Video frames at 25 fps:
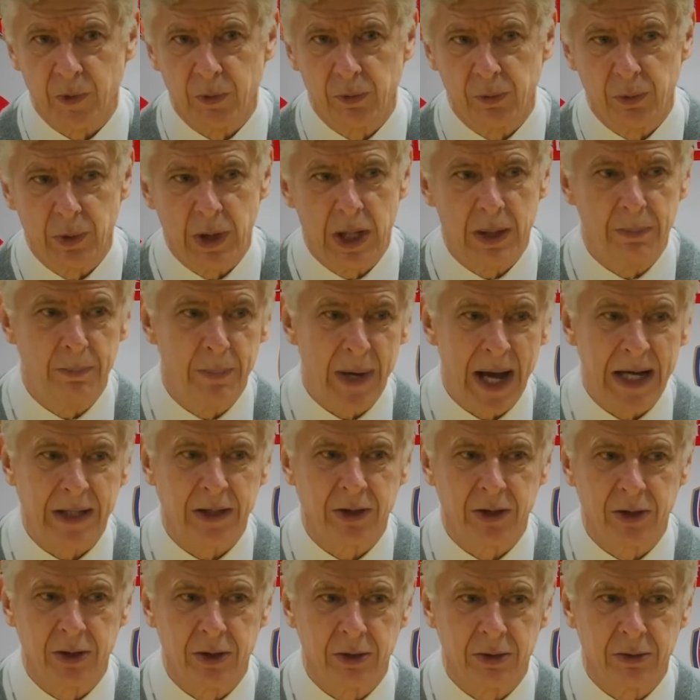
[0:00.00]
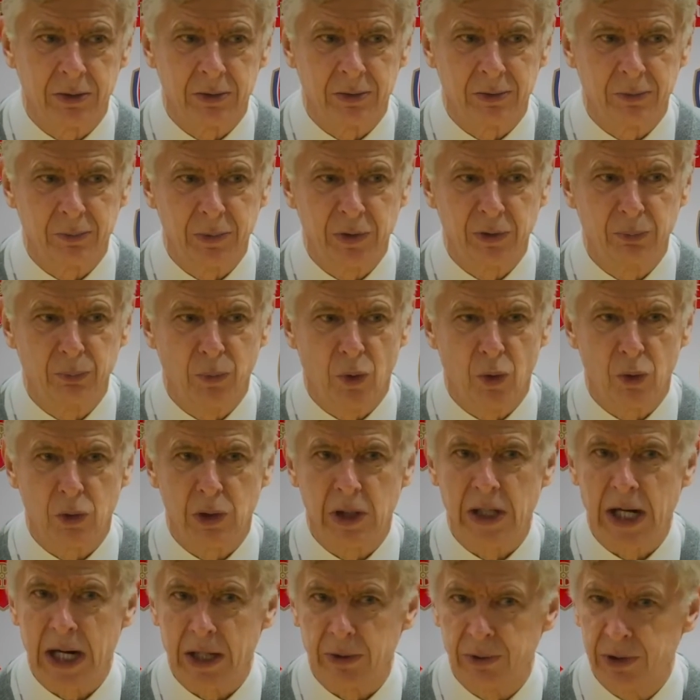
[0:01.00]
we are back with more
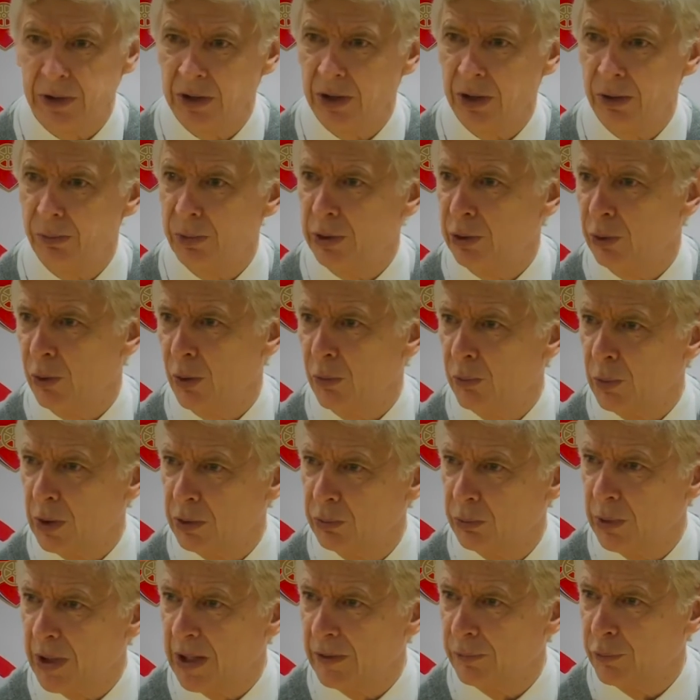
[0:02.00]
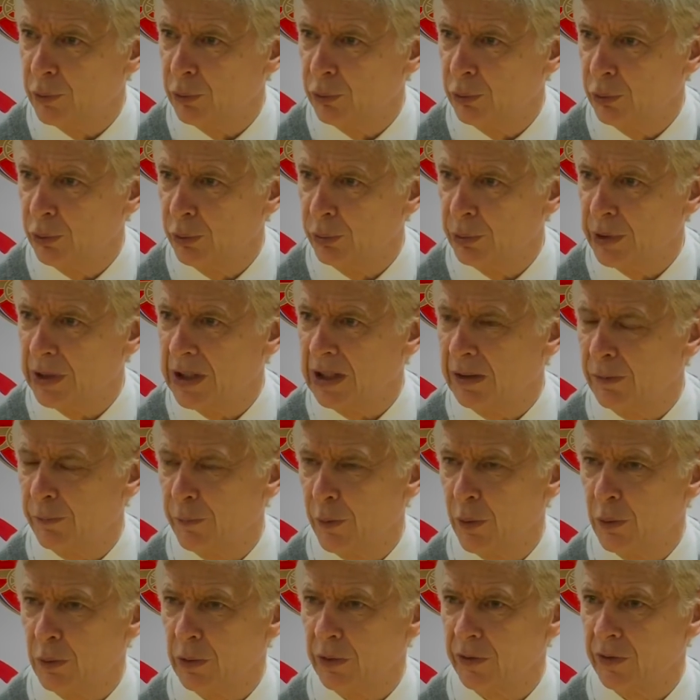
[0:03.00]
clarity. We know what we have to do. We can
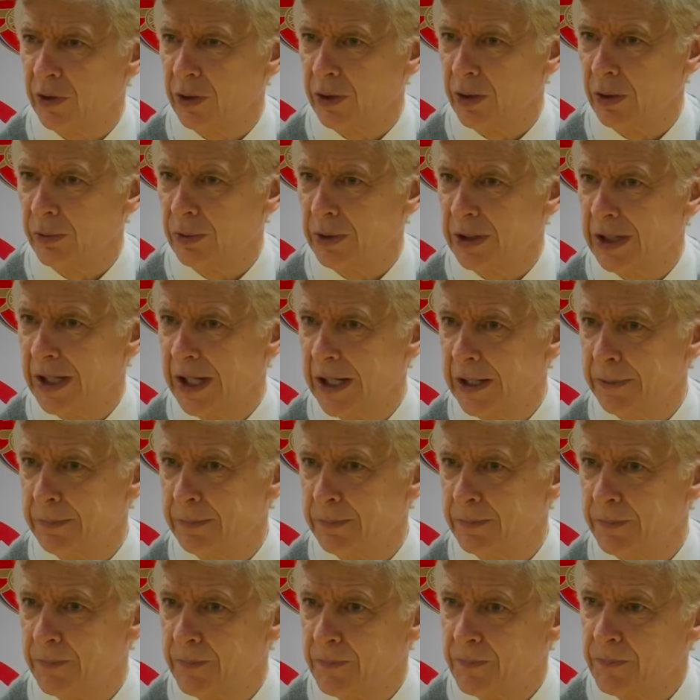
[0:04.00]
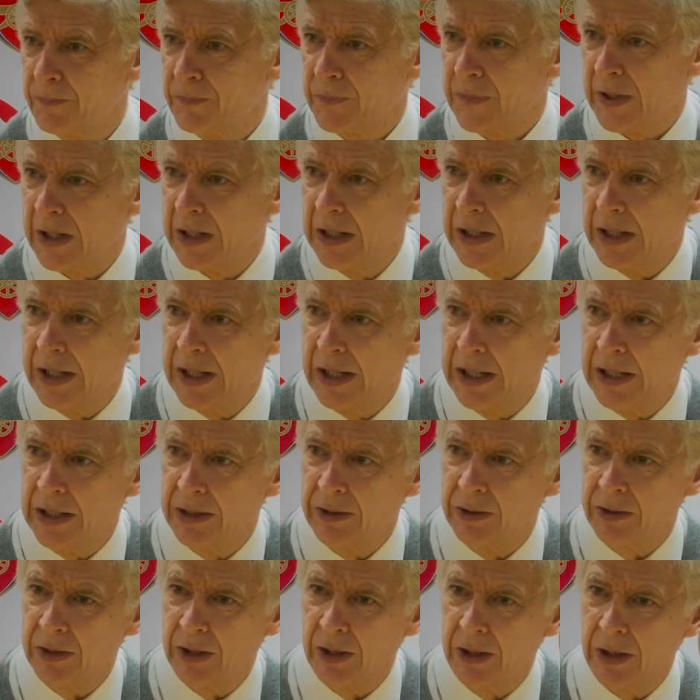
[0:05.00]
focus on our game.
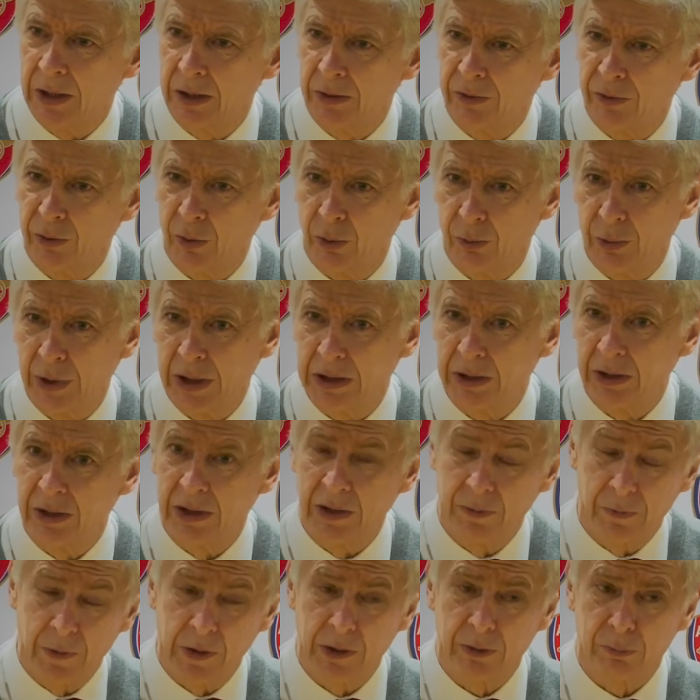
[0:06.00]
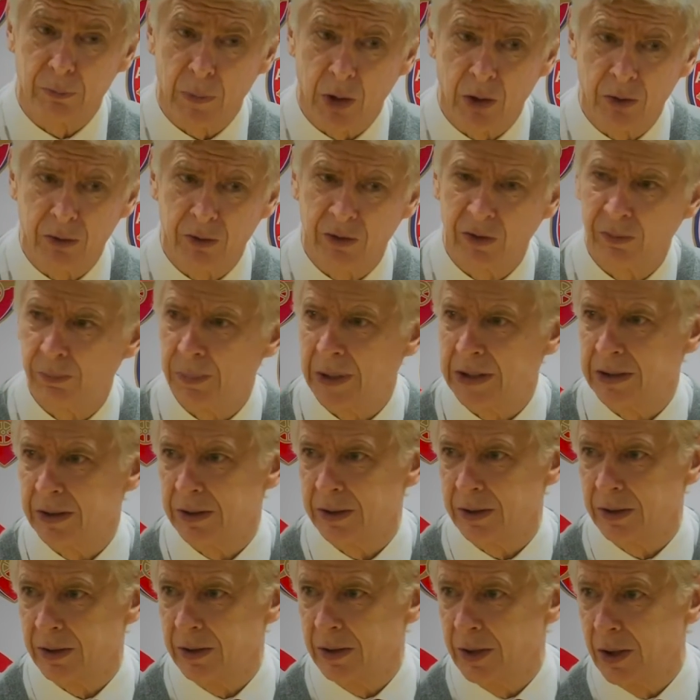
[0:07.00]
And so we had a difficult month,
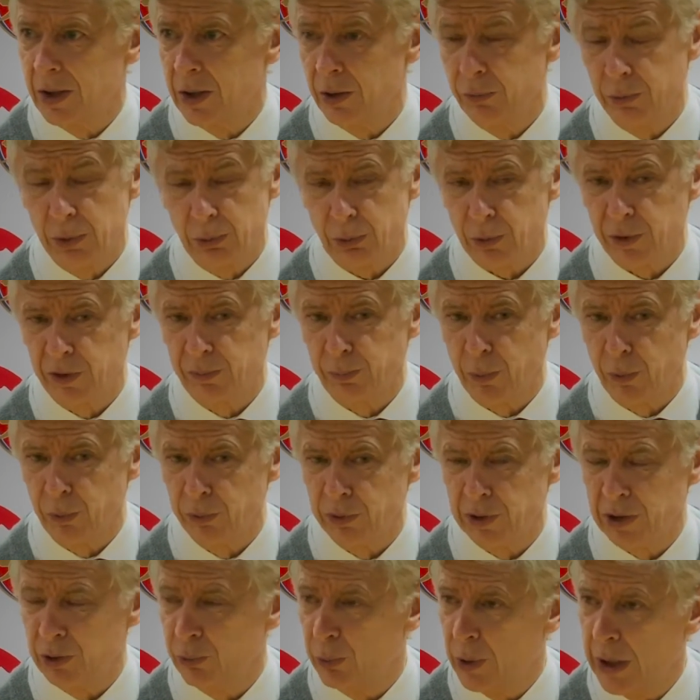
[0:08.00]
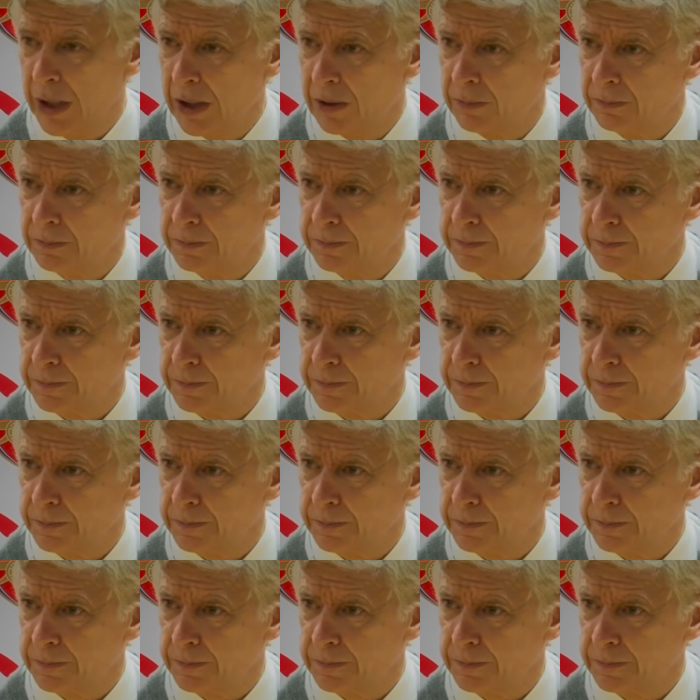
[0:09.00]
but we responded well.